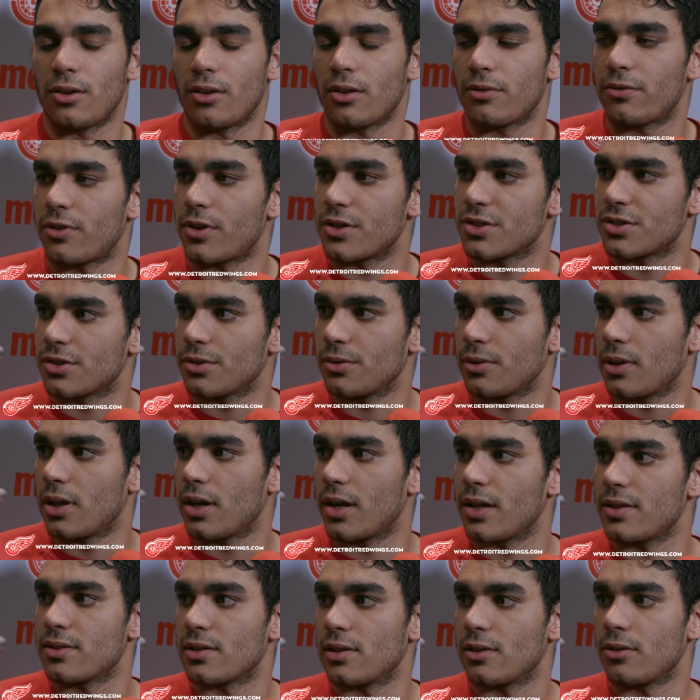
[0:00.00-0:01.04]
first two
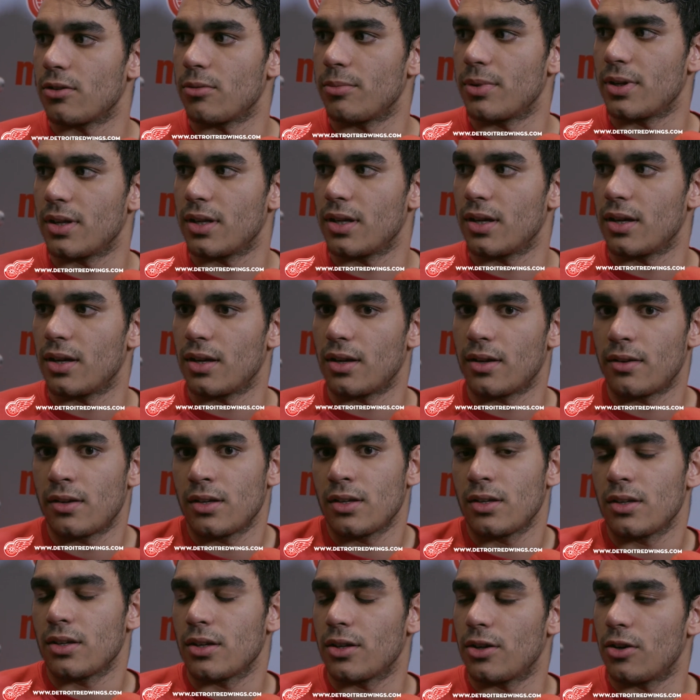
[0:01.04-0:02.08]
lines a little bit
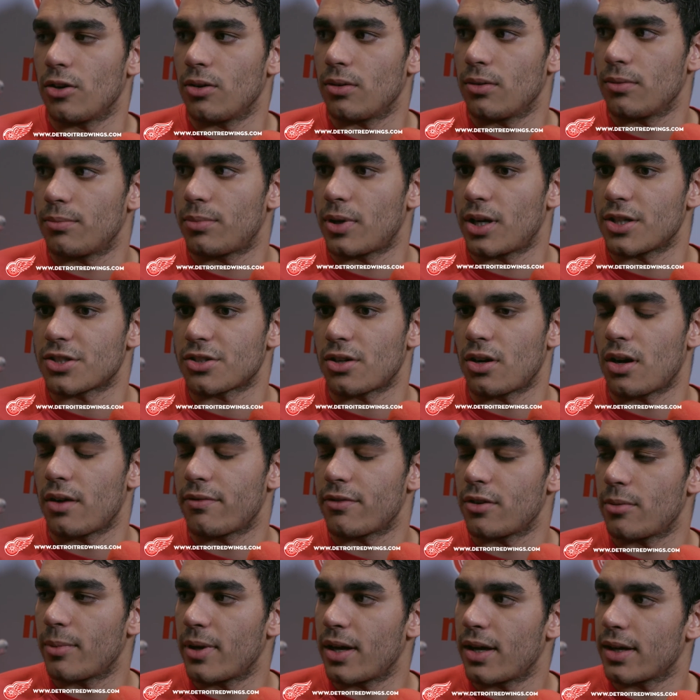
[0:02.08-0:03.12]
of pressure
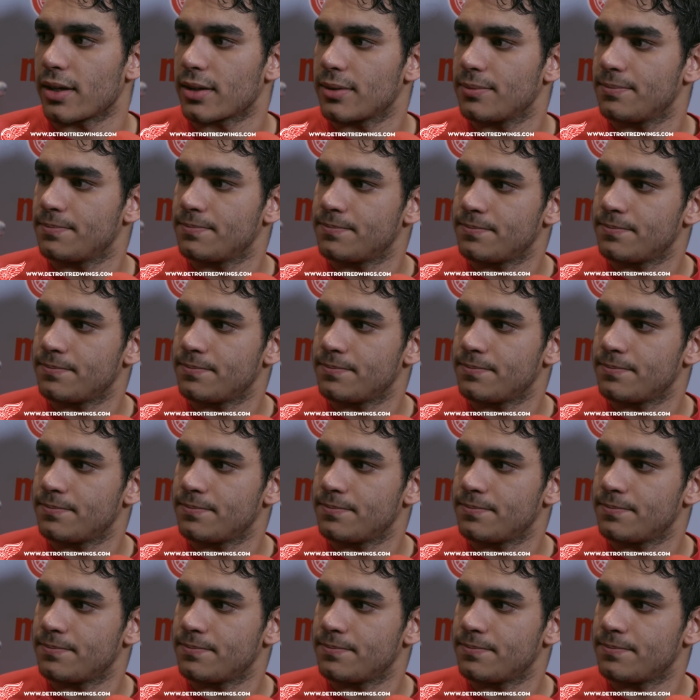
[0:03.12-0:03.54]
off their back.